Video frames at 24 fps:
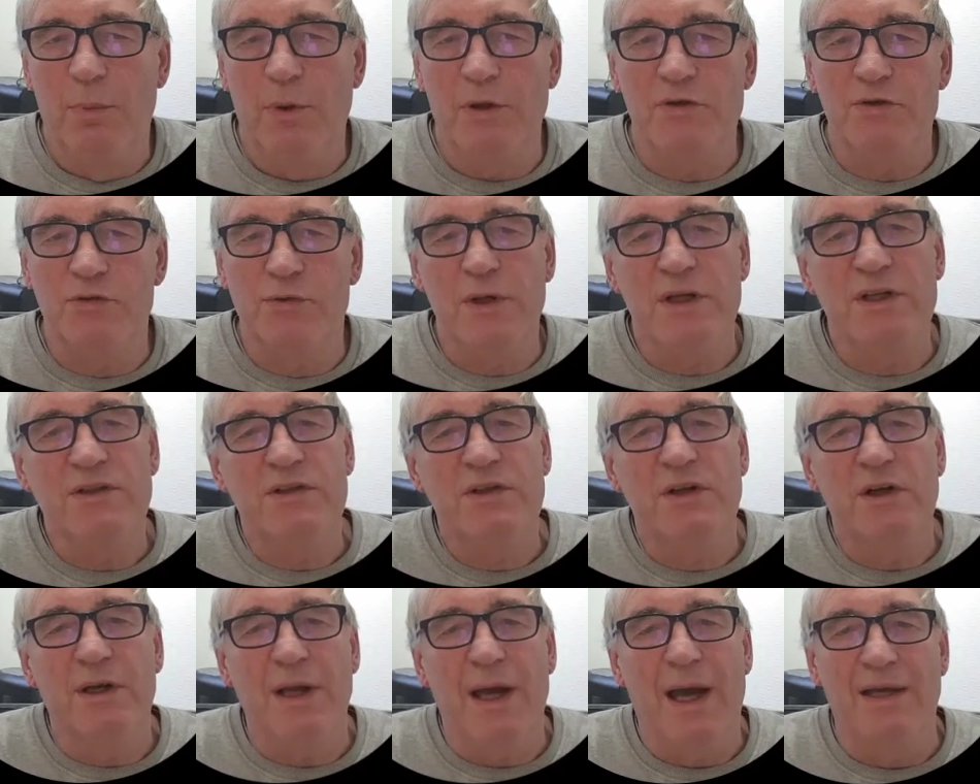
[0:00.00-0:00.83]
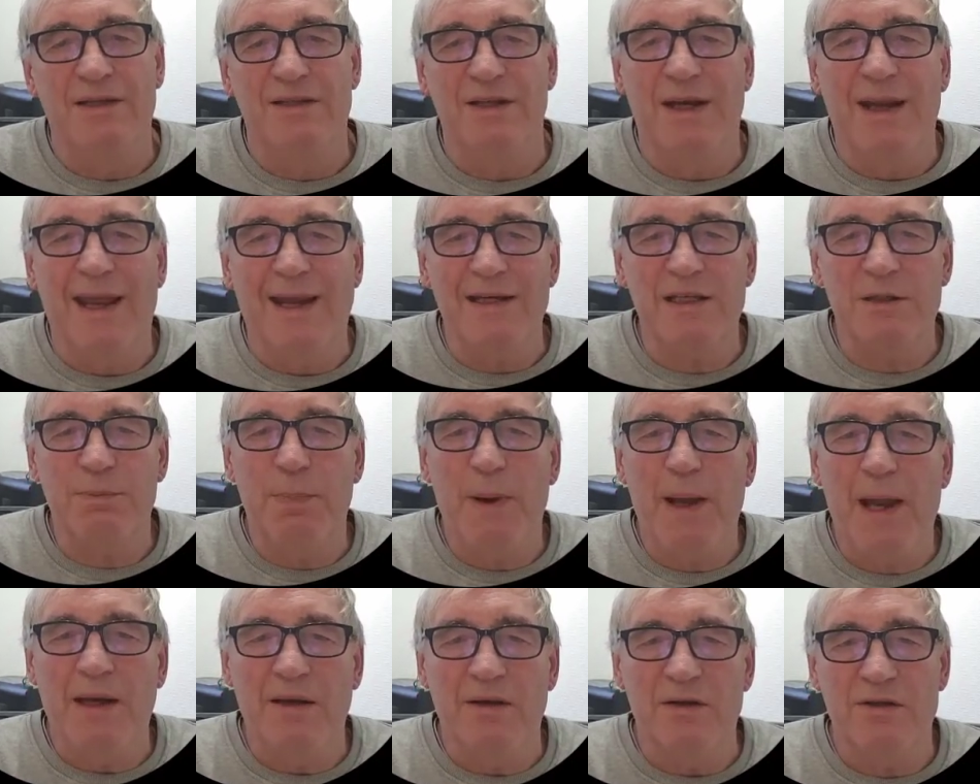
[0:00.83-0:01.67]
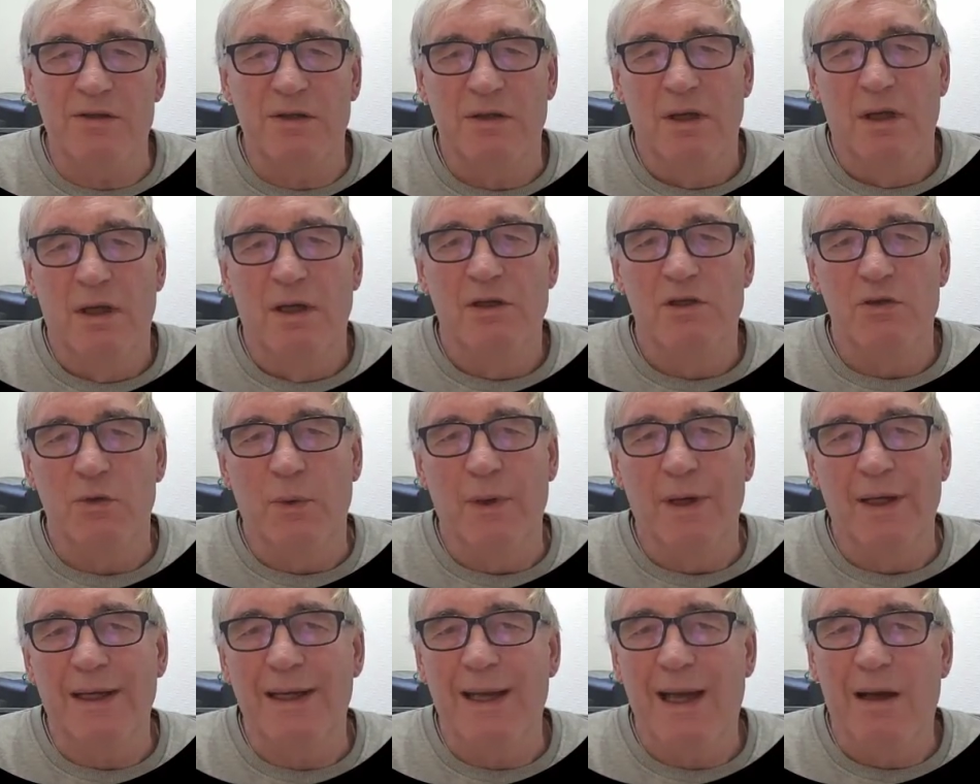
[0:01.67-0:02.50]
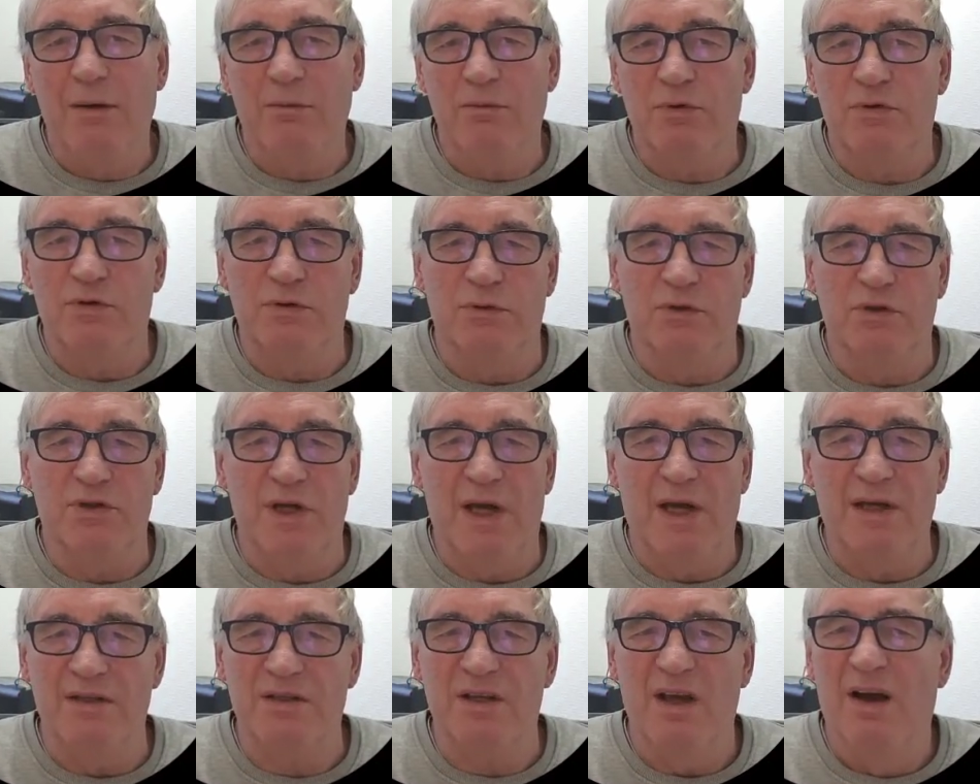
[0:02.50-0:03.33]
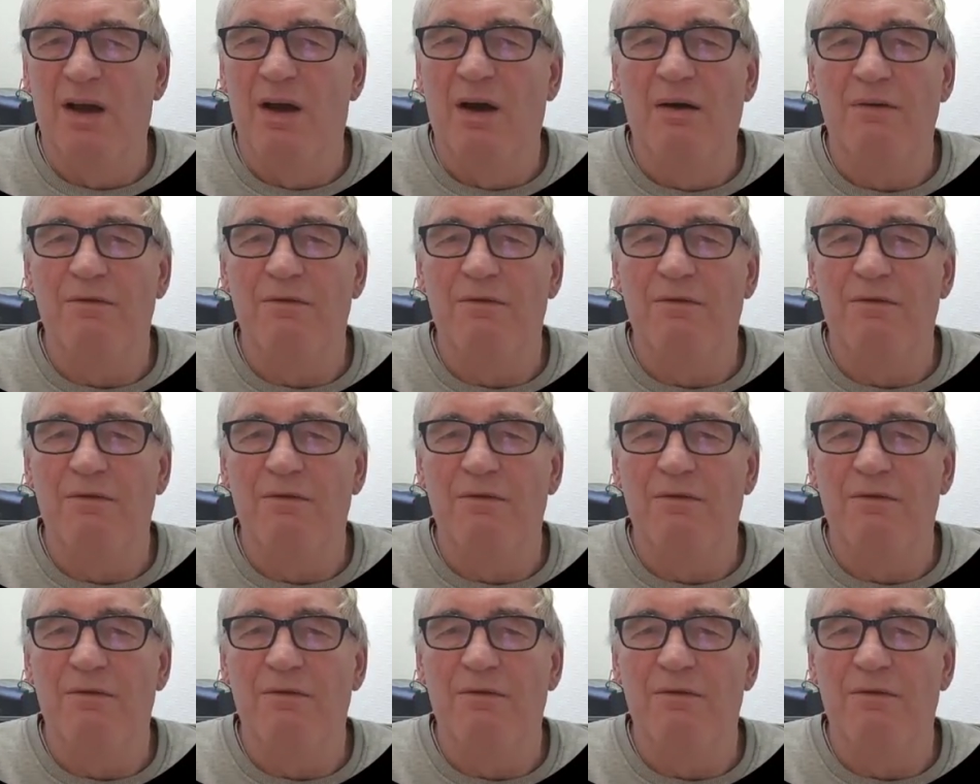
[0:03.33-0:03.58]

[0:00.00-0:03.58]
but treated as an expense to an account such as